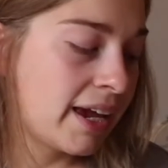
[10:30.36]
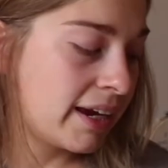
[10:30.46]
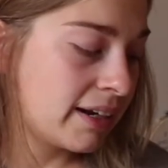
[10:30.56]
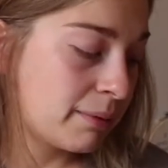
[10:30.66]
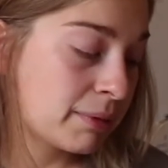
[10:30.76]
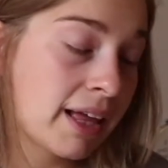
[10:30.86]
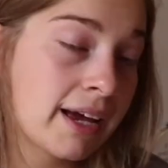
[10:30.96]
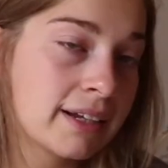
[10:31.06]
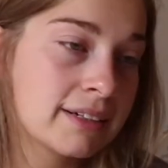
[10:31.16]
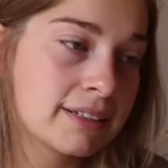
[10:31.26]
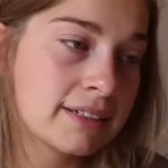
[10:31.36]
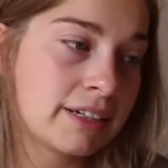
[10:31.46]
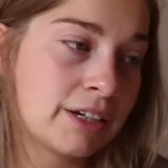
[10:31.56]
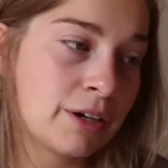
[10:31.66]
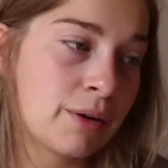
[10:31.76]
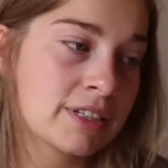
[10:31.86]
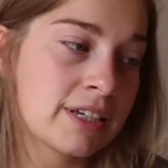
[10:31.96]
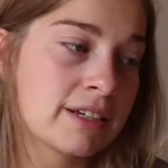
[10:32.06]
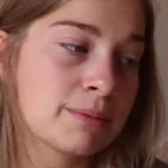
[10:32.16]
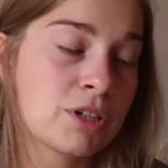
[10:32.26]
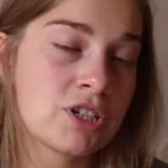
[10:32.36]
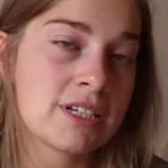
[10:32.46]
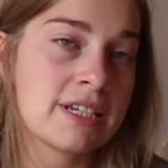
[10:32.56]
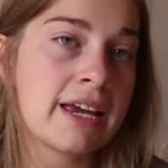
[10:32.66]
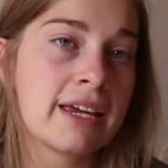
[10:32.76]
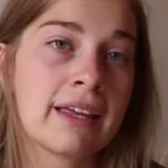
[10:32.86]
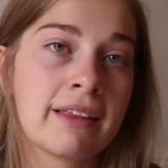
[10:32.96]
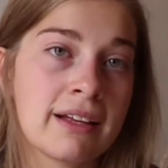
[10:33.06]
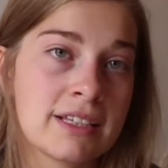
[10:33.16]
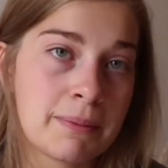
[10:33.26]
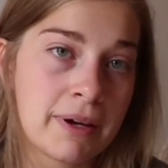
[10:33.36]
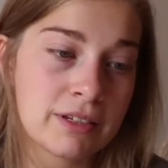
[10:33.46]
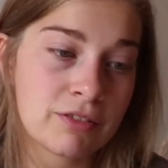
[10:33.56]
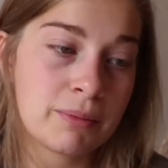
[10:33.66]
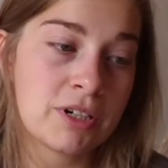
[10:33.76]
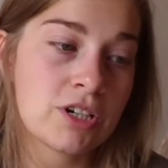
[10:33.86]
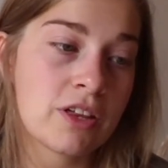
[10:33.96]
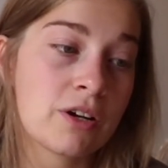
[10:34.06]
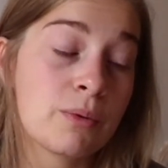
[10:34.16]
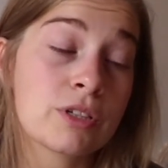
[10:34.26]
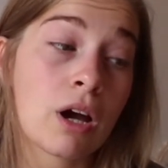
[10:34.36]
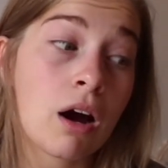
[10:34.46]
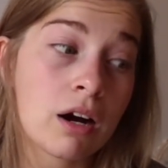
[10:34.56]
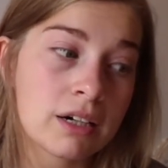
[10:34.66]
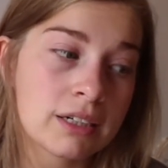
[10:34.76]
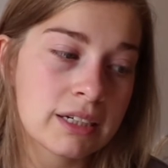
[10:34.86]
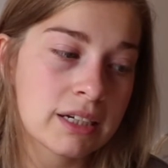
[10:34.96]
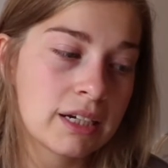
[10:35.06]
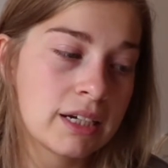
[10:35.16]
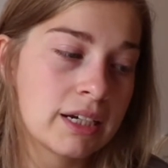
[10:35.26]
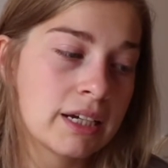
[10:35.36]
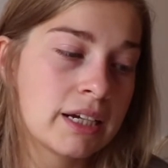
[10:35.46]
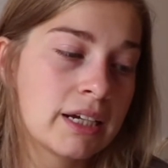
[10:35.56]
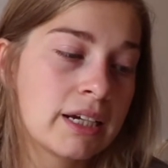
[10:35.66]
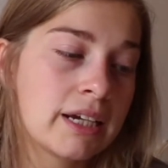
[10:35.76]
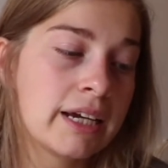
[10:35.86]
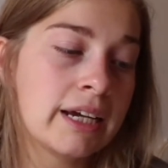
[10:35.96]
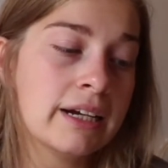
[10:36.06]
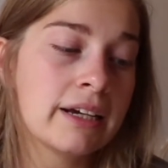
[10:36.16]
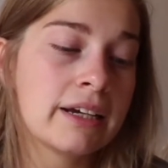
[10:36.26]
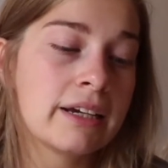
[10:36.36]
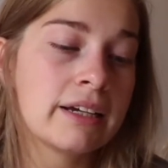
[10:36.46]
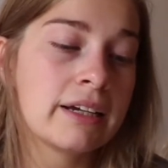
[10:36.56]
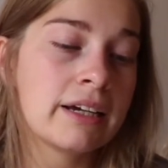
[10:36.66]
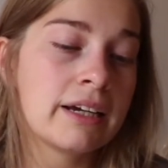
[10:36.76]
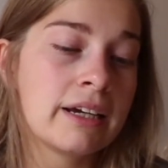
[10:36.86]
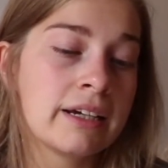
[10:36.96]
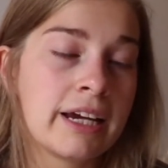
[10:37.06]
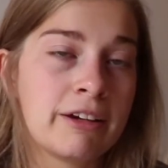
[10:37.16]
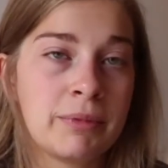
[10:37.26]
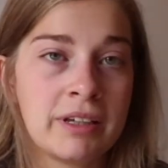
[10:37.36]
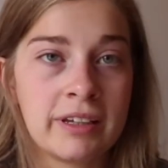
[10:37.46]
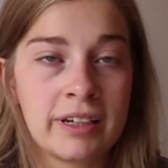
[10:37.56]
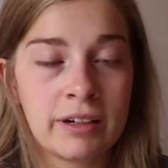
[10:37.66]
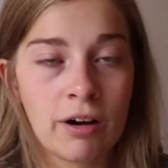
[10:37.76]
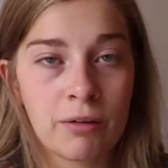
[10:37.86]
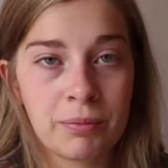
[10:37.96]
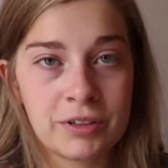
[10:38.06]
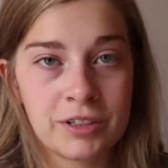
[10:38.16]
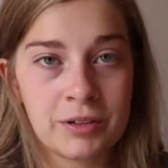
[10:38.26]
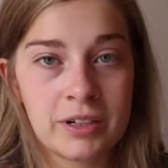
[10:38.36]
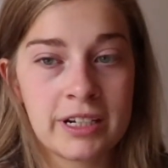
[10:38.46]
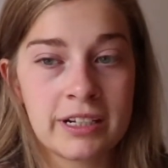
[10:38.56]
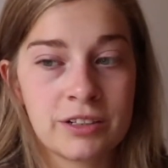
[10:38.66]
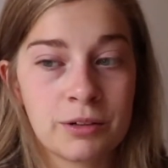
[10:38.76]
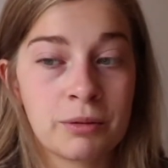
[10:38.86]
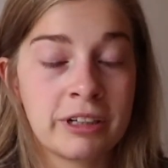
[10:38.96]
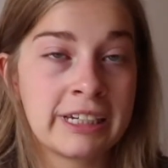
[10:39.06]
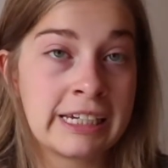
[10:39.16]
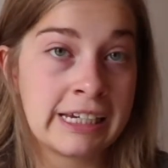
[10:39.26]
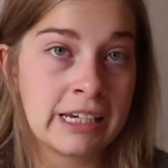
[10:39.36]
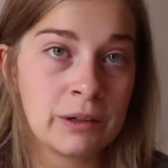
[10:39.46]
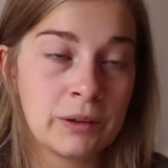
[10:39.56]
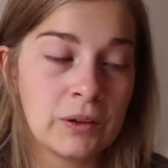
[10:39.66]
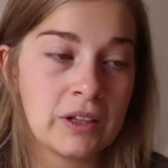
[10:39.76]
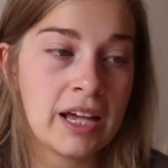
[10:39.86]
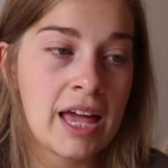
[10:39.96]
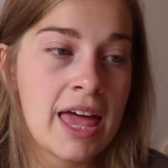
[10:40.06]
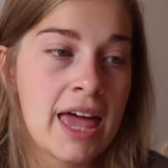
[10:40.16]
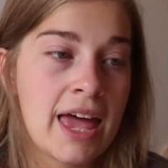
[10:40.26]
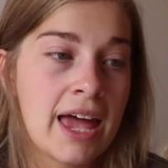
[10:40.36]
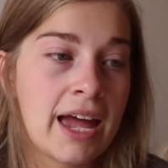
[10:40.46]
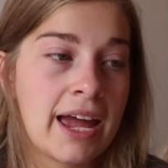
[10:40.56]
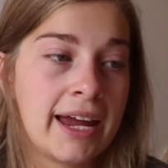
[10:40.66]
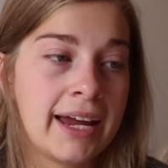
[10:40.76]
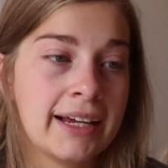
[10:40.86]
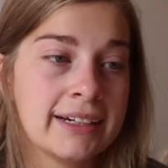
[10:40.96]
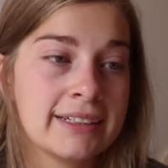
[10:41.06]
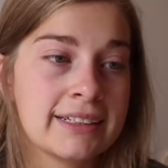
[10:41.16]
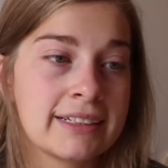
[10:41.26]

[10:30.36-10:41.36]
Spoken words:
And I'm glad, as much as taking that space from each other was hard, it gave me the opportunity to really heal and